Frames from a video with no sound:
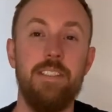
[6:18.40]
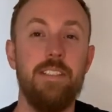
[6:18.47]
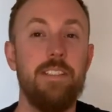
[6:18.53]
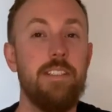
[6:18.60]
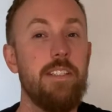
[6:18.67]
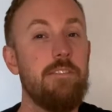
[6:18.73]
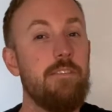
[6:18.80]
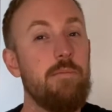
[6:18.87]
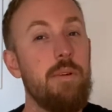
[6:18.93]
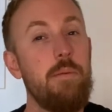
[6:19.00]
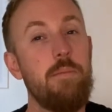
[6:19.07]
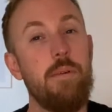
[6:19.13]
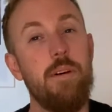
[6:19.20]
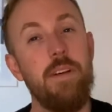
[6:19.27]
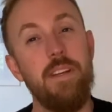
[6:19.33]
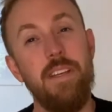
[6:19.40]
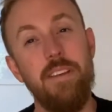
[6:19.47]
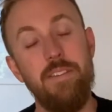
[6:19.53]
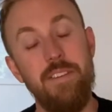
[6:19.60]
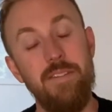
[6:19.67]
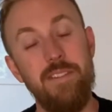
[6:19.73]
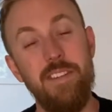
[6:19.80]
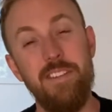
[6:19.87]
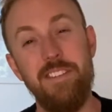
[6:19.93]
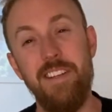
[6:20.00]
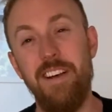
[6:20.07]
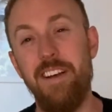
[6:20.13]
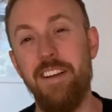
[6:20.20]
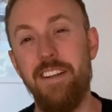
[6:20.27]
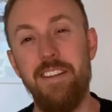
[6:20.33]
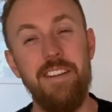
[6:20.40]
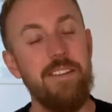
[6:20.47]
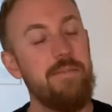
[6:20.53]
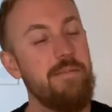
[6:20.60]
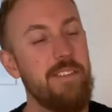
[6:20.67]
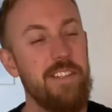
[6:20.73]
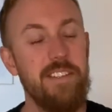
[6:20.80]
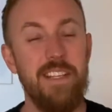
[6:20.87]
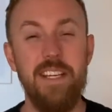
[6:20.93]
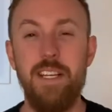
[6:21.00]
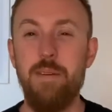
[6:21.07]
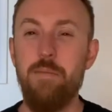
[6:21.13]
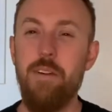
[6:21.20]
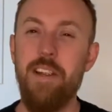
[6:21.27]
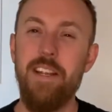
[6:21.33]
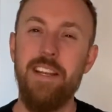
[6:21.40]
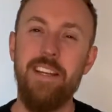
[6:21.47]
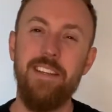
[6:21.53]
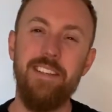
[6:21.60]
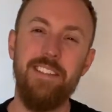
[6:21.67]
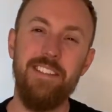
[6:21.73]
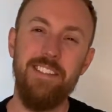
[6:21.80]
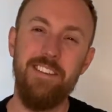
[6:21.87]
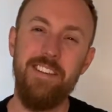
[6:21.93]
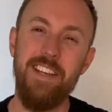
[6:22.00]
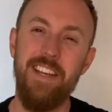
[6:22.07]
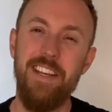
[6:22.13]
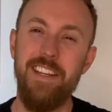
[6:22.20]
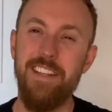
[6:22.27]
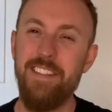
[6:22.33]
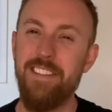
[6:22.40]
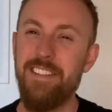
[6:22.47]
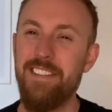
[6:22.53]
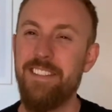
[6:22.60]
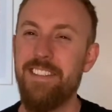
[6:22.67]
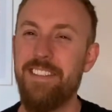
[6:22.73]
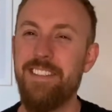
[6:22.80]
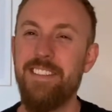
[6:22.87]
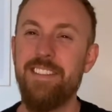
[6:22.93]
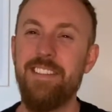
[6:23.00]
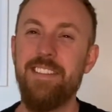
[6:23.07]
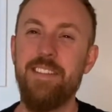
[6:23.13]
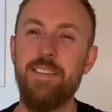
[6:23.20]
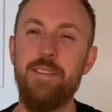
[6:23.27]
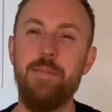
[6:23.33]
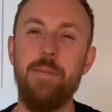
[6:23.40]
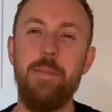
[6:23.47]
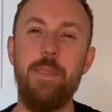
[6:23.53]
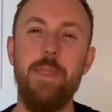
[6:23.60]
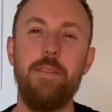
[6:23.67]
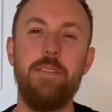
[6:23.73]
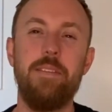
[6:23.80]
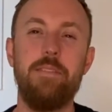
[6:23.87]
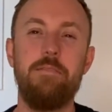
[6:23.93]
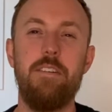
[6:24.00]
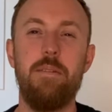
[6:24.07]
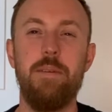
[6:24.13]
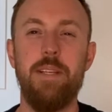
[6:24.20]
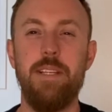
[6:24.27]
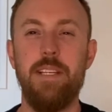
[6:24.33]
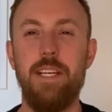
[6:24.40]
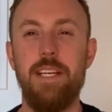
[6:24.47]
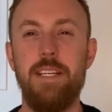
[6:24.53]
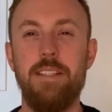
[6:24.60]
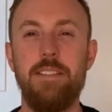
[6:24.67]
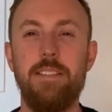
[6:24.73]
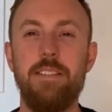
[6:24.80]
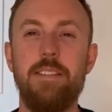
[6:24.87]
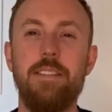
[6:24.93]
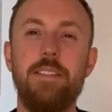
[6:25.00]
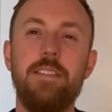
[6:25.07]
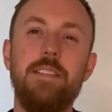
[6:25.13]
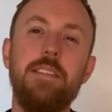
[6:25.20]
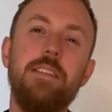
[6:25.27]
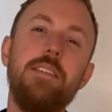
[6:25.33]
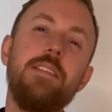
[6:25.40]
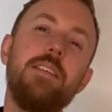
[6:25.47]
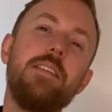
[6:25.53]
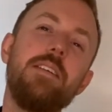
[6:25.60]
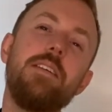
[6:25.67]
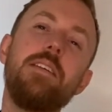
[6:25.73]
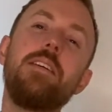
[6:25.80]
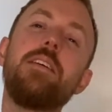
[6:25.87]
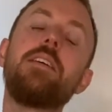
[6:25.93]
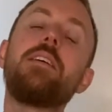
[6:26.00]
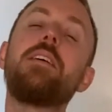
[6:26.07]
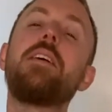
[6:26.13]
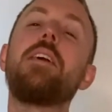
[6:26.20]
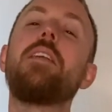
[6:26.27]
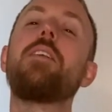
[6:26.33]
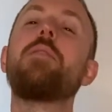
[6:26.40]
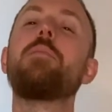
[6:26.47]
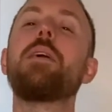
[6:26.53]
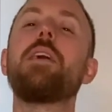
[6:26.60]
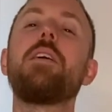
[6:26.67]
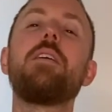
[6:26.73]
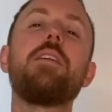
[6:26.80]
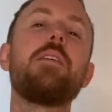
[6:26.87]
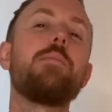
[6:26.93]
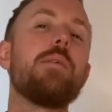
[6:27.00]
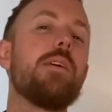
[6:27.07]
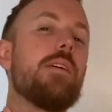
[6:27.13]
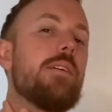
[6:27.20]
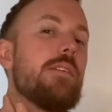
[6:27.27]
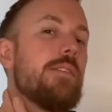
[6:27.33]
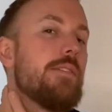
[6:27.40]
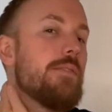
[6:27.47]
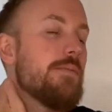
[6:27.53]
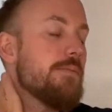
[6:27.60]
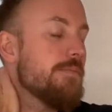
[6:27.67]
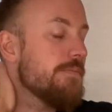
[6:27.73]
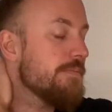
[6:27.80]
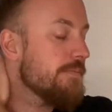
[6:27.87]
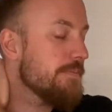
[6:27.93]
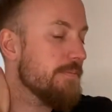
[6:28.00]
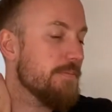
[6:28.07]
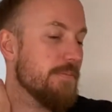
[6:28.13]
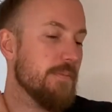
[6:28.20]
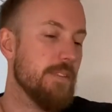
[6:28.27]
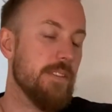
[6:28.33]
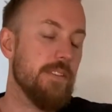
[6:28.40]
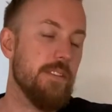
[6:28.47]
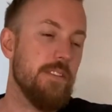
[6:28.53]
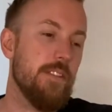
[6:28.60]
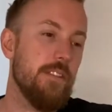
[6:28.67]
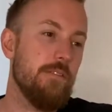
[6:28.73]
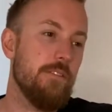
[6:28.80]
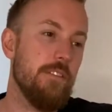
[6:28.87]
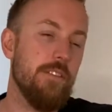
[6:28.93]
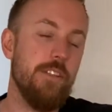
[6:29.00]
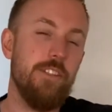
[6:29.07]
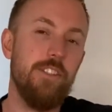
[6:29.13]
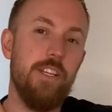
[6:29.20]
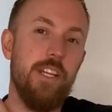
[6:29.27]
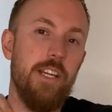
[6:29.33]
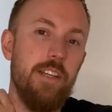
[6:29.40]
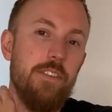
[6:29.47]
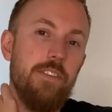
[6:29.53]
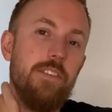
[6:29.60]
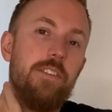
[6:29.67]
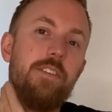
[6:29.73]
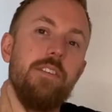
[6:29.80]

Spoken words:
Just remember, if you feel tired, just take a break. It's okay. Just rubbing down under my collarbone, so from the chest,